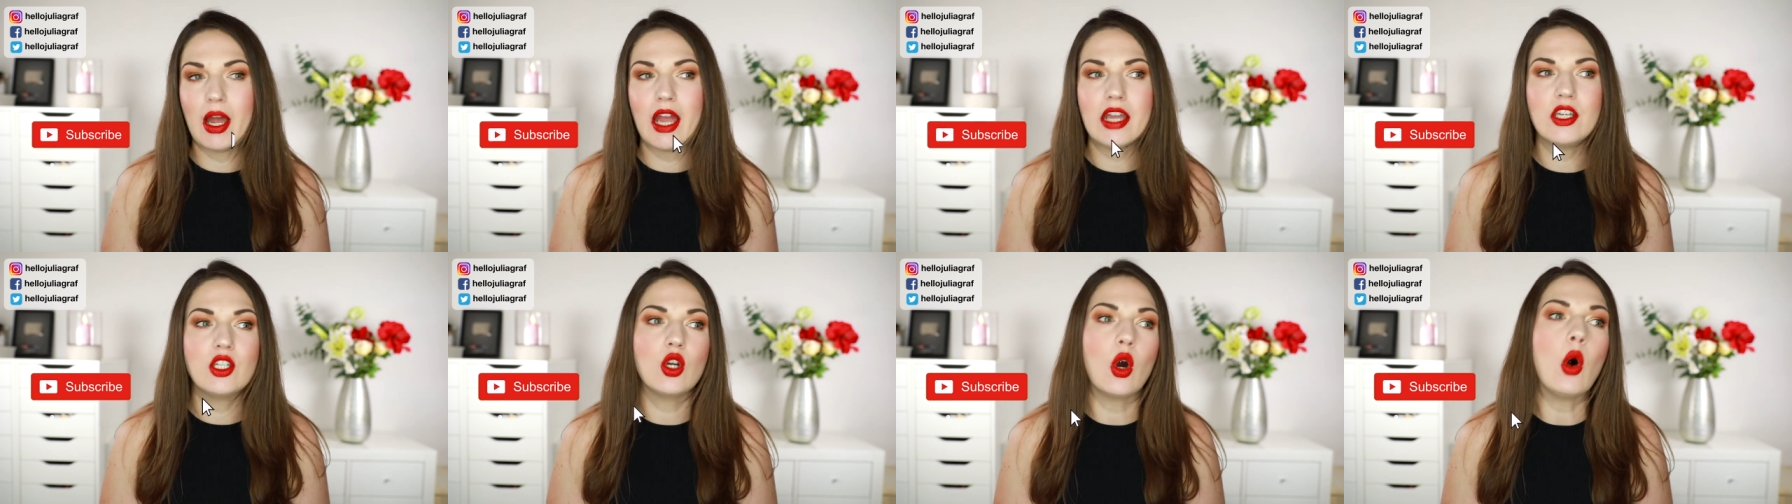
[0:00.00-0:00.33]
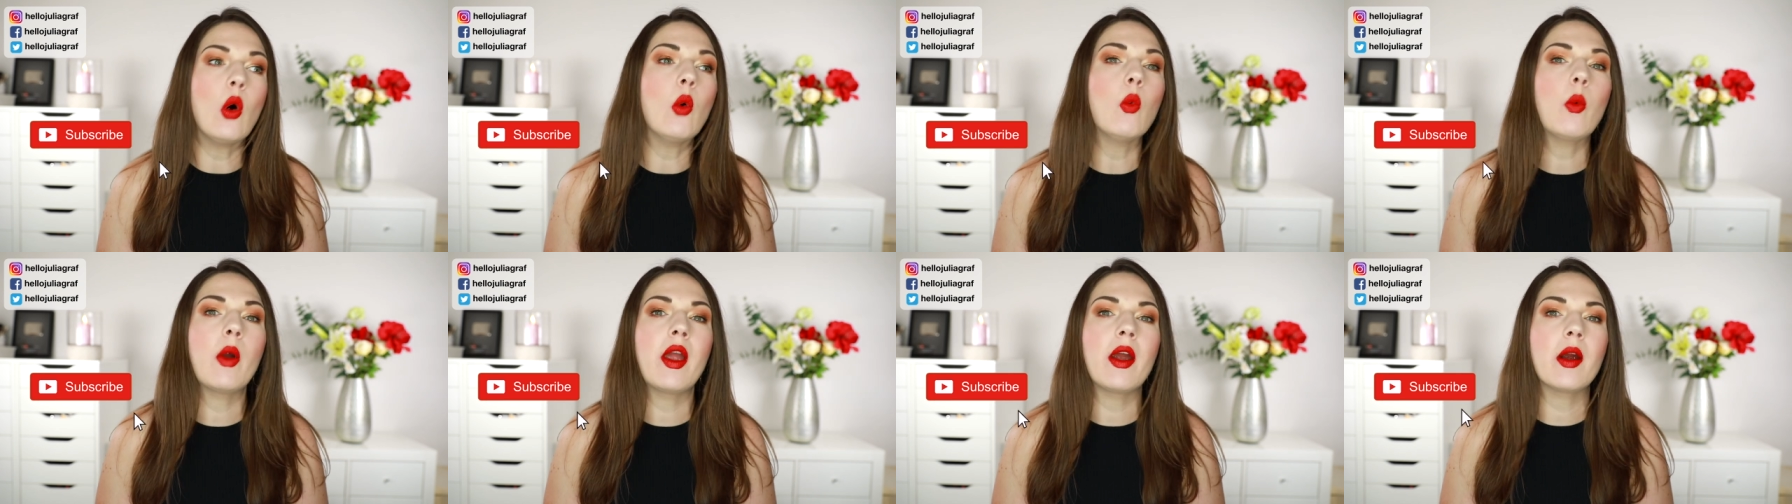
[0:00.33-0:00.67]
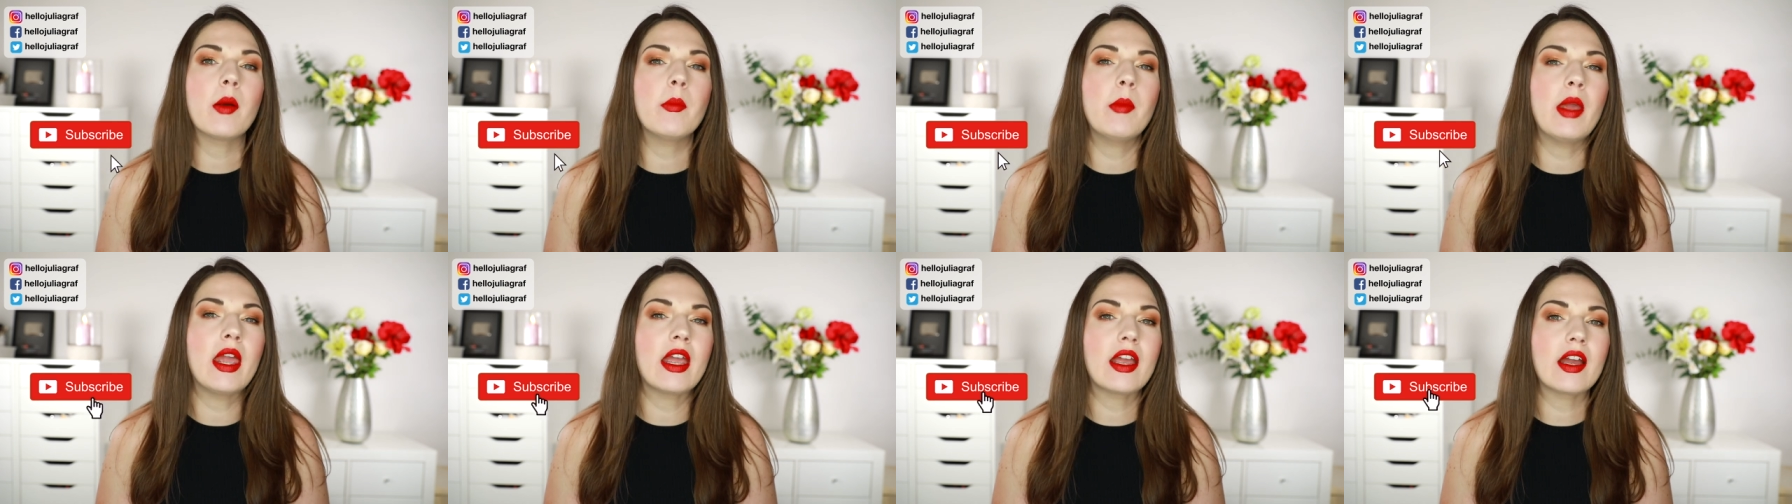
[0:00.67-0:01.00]
I don't
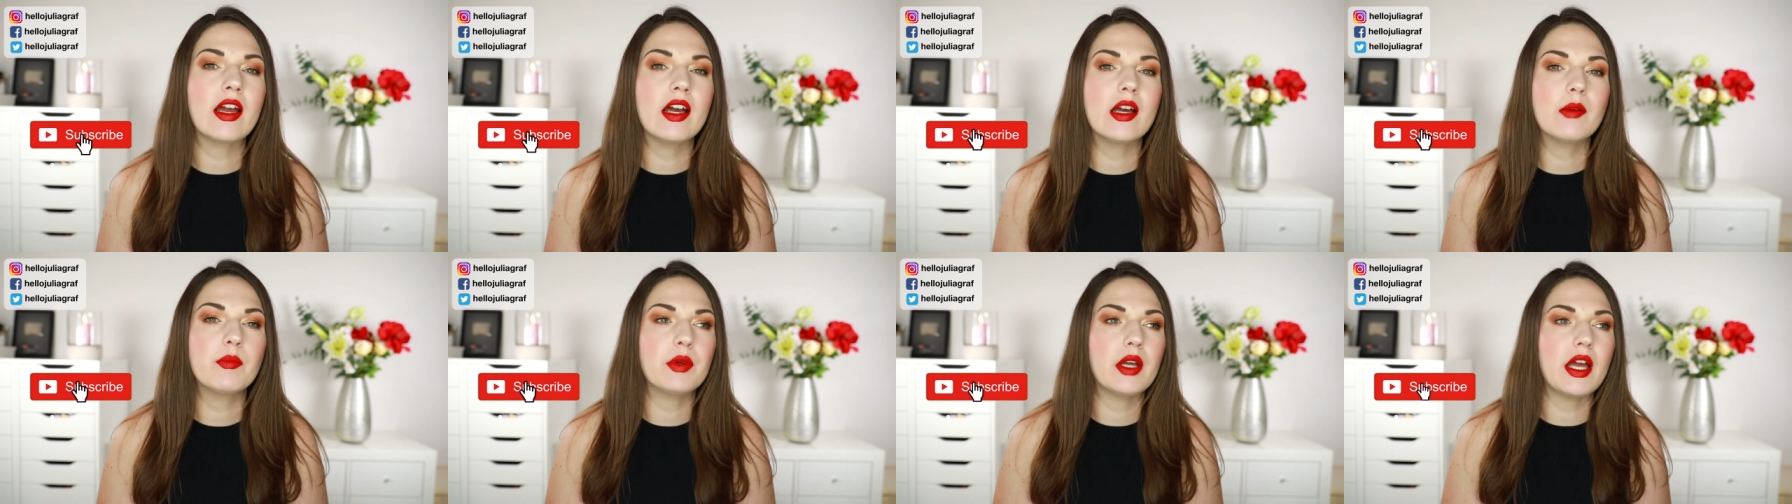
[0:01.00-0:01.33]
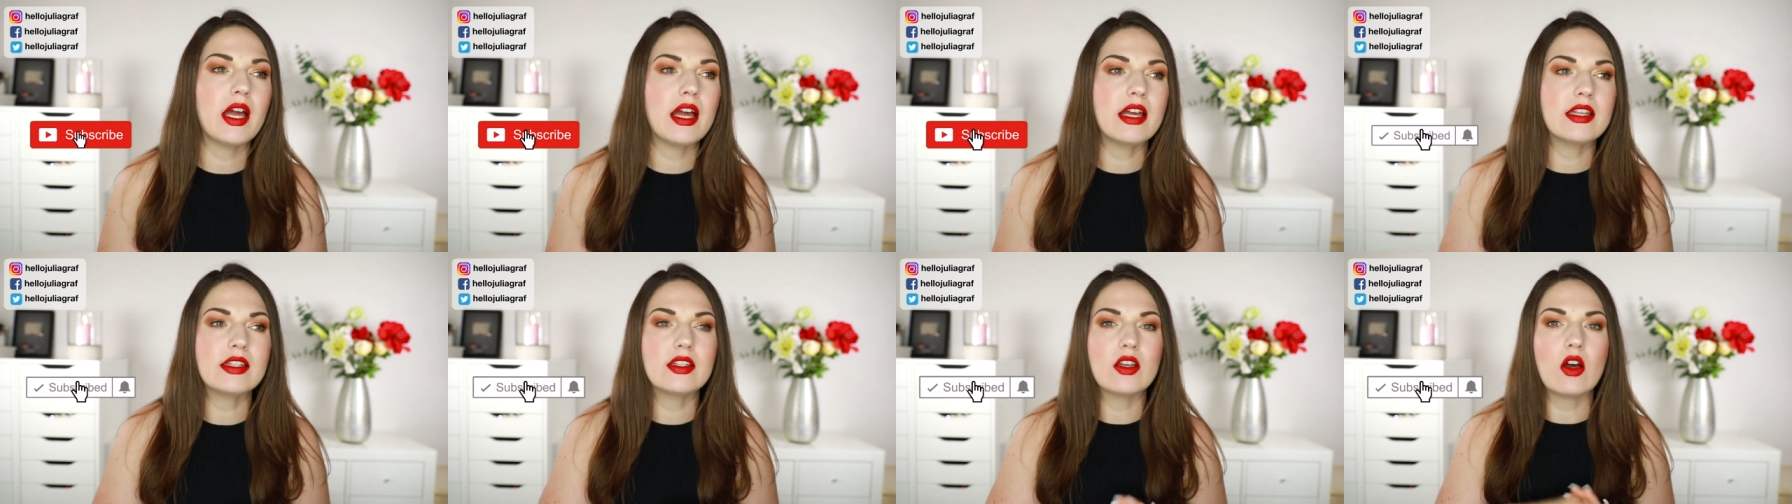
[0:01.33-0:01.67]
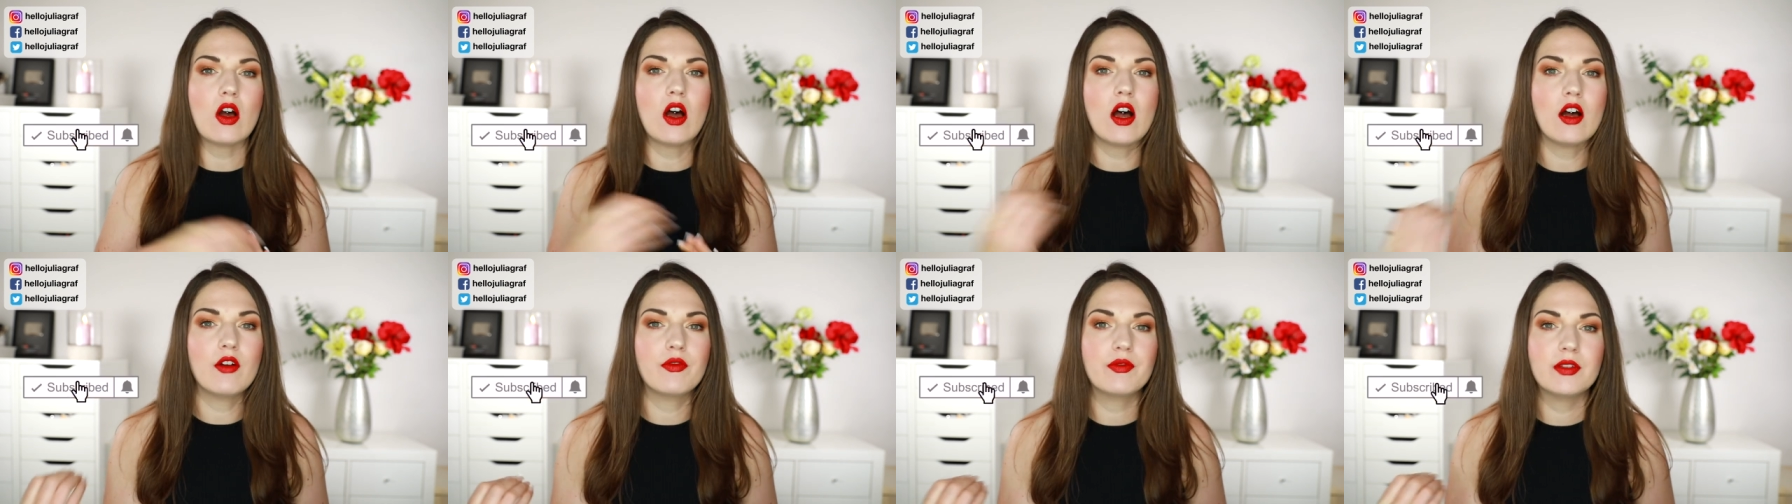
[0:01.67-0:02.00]
wear makeup as
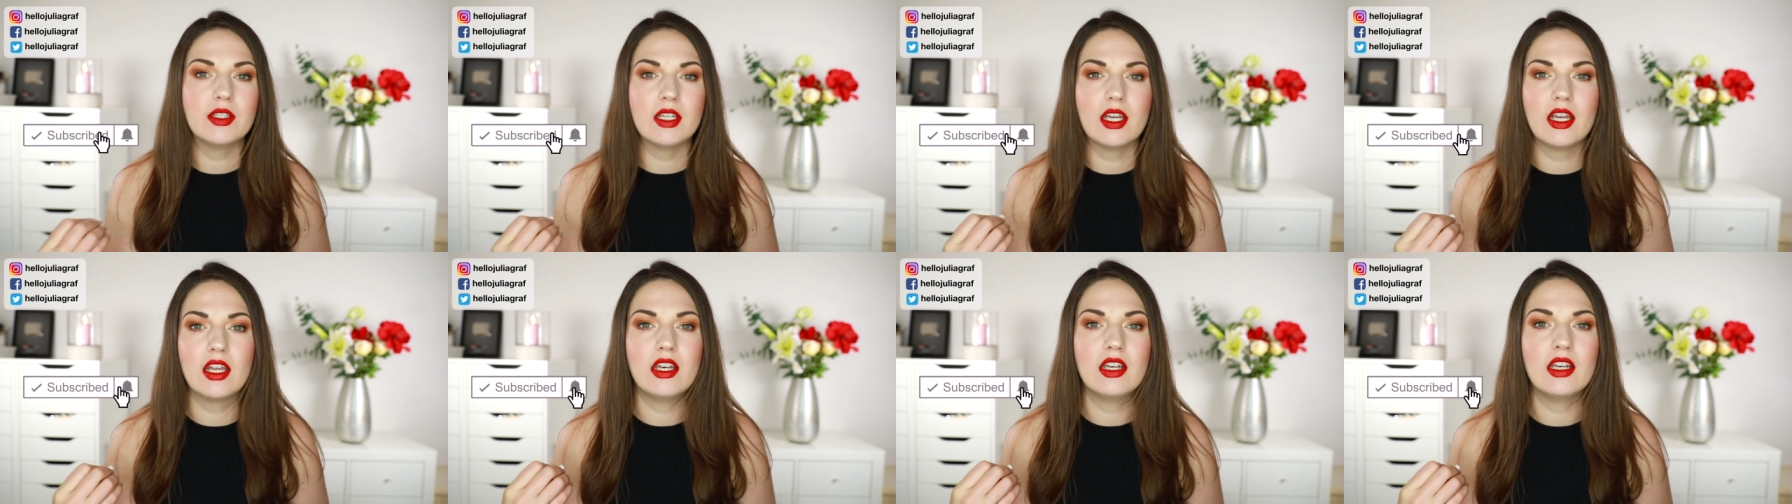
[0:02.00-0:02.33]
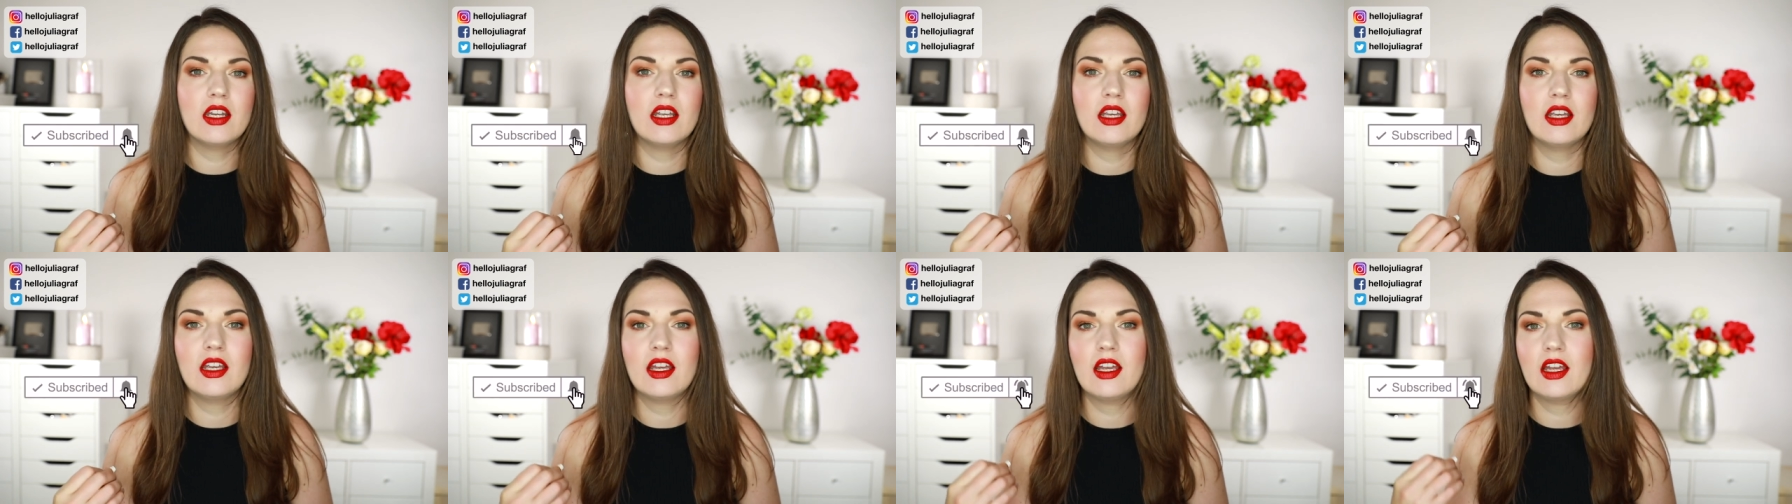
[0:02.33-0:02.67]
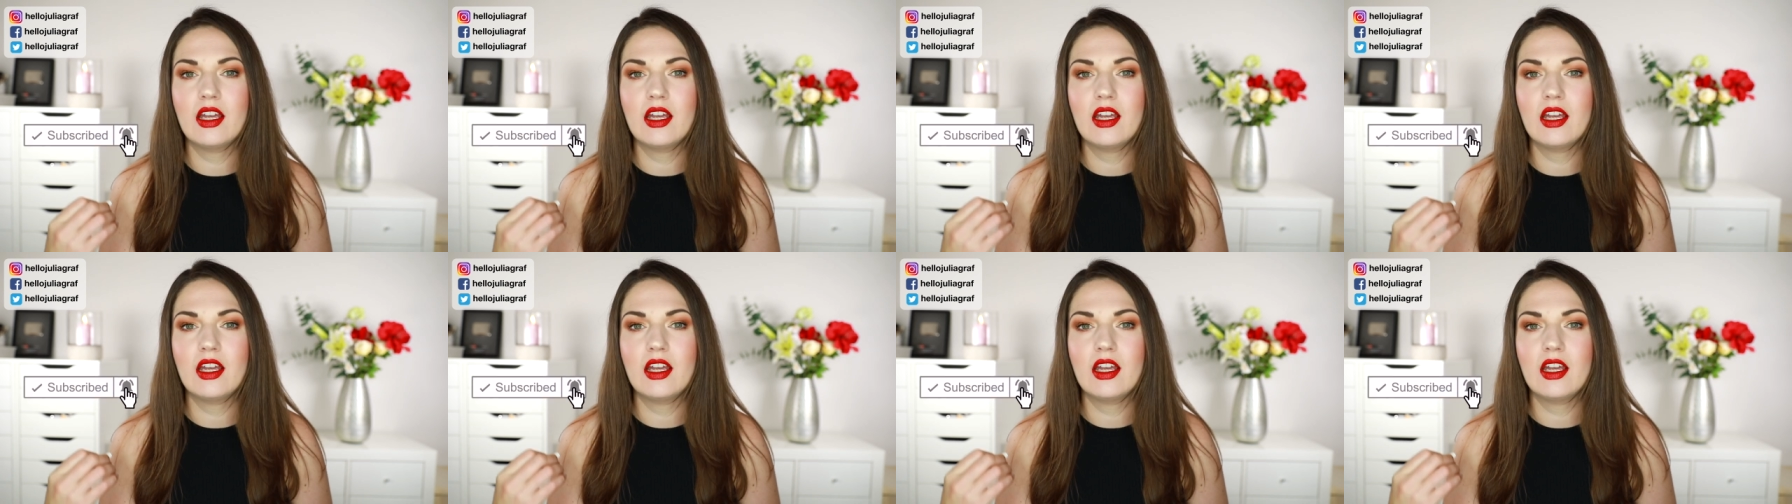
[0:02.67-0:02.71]
often